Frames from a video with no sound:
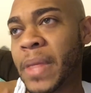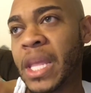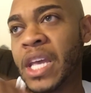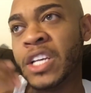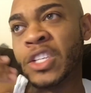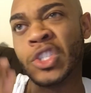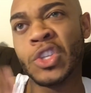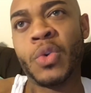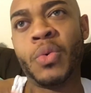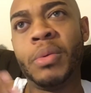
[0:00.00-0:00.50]

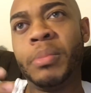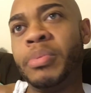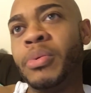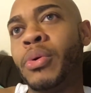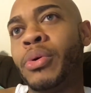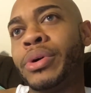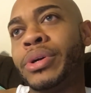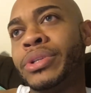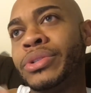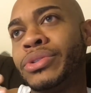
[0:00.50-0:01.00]
it's so
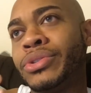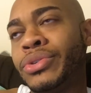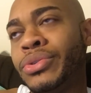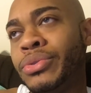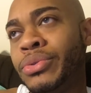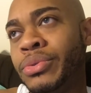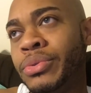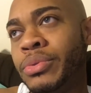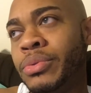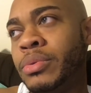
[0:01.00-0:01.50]
important
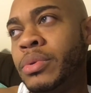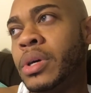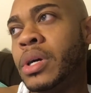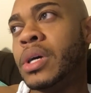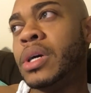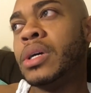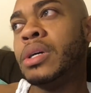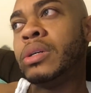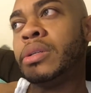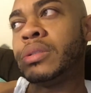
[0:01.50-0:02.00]
to
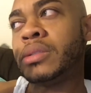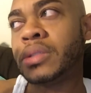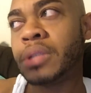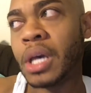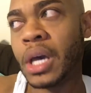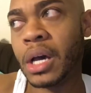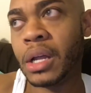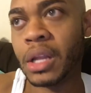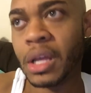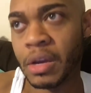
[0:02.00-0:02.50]

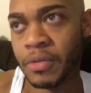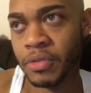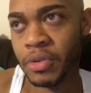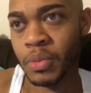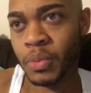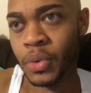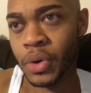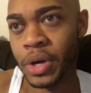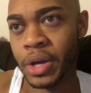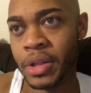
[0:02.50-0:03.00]
tell
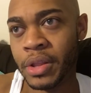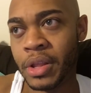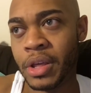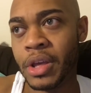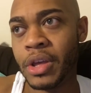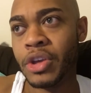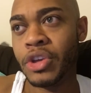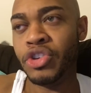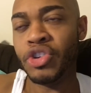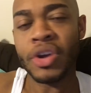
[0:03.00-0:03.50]
everyone
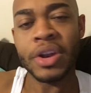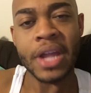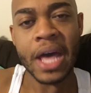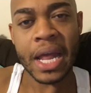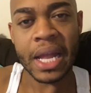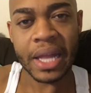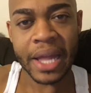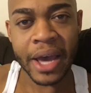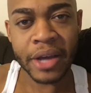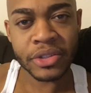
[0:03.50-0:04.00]
you're
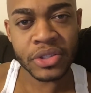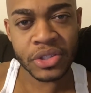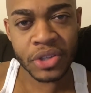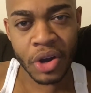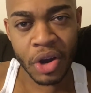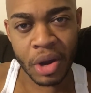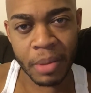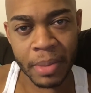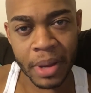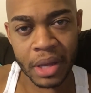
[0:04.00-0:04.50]
not allowed to
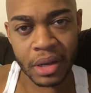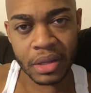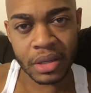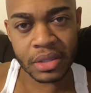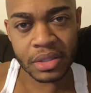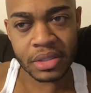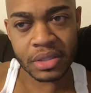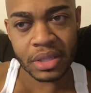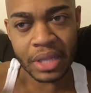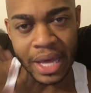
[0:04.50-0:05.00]
talk about
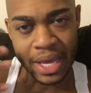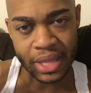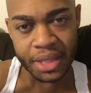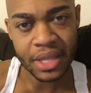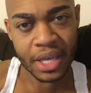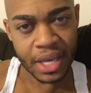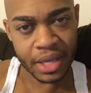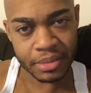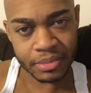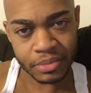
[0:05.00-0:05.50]
us like
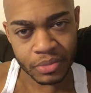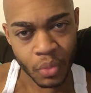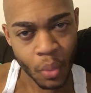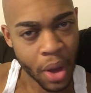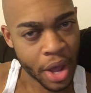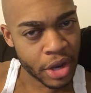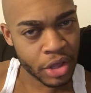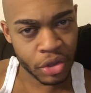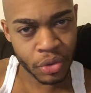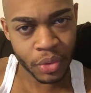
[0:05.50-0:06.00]
that.
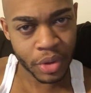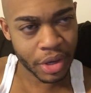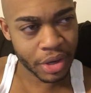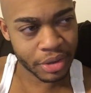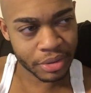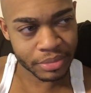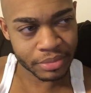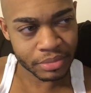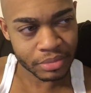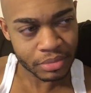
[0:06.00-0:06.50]
Why do you
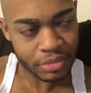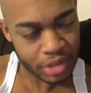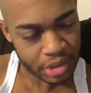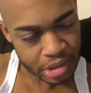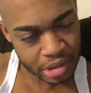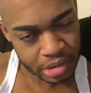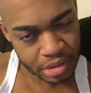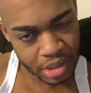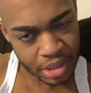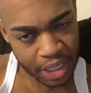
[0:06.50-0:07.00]
care?
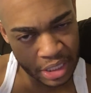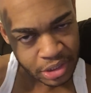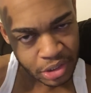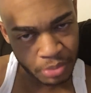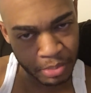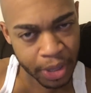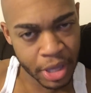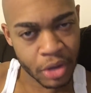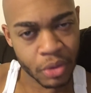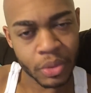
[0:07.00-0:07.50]
Just that's the
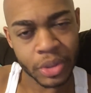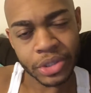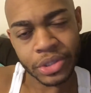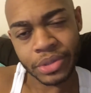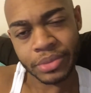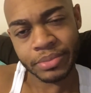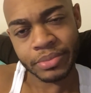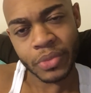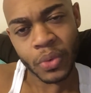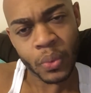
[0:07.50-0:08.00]
main
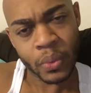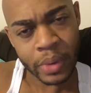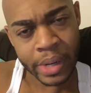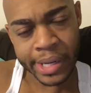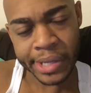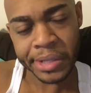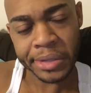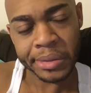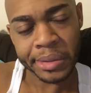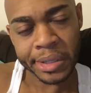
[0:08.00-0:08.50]
question.
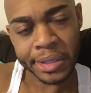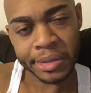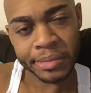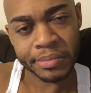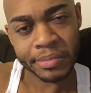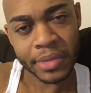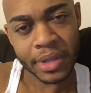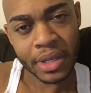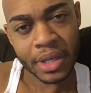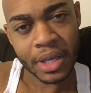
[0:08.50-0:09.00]
Why do you care?
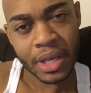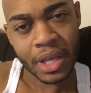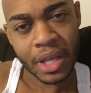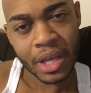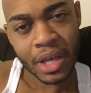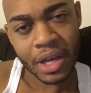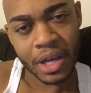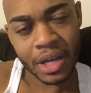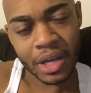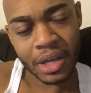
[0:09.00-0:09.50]

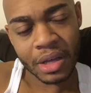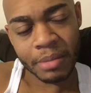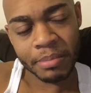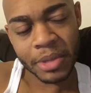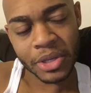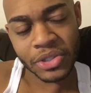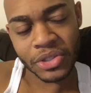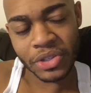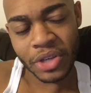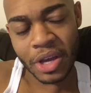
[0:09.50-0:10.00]
Uh,
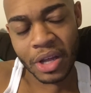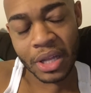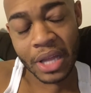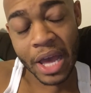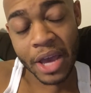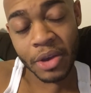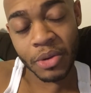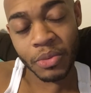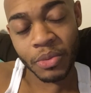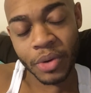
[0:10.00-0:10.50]
make sure y'all
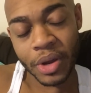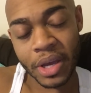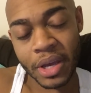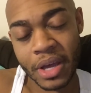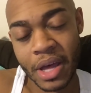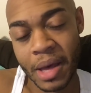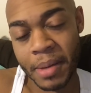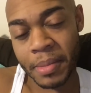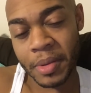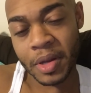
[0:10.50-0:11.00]
like, rate,
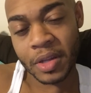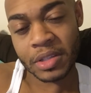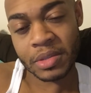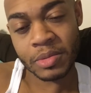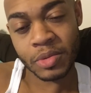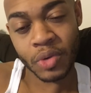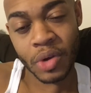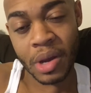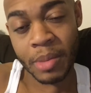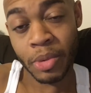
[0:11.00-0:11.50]
comment, and
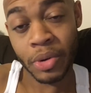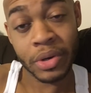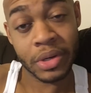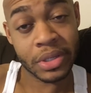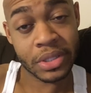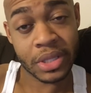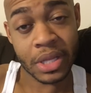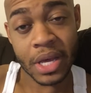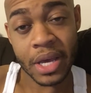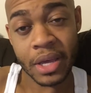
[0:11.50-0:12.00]
subscribe or
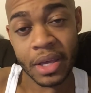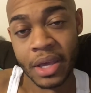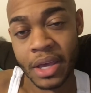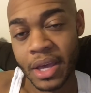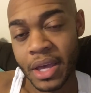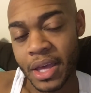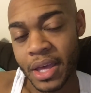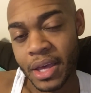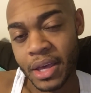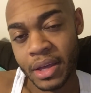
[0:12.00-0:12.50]
dislike.
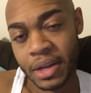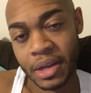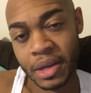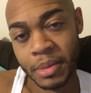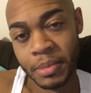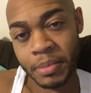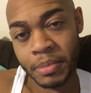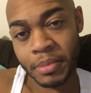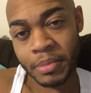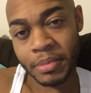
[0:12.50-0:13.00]
And
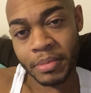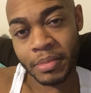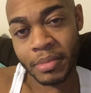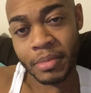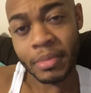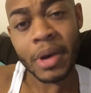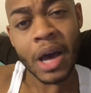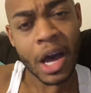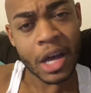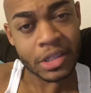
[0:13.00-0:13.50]
um,
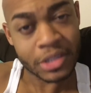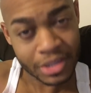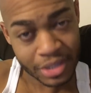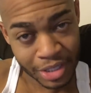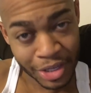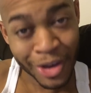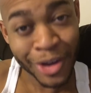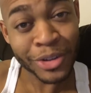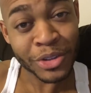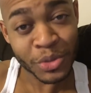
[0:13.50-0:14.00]
I'll
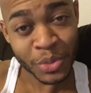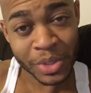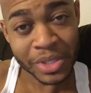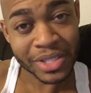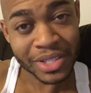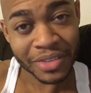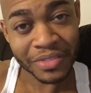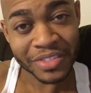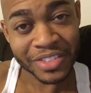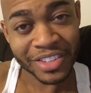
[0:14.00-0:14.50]
see y'all in
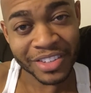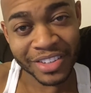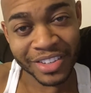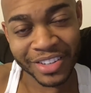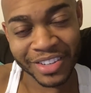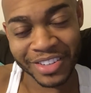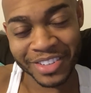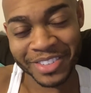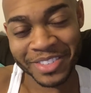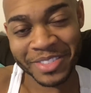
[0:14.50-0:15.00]
2017.
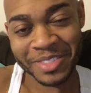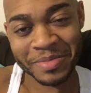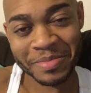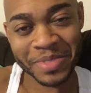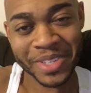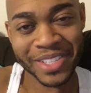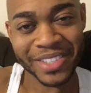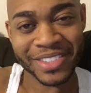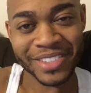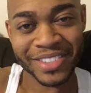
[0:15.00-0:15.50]

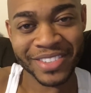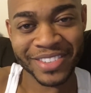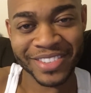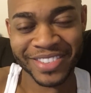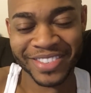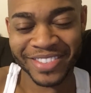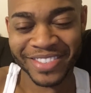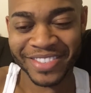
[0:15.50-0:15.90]
Peace.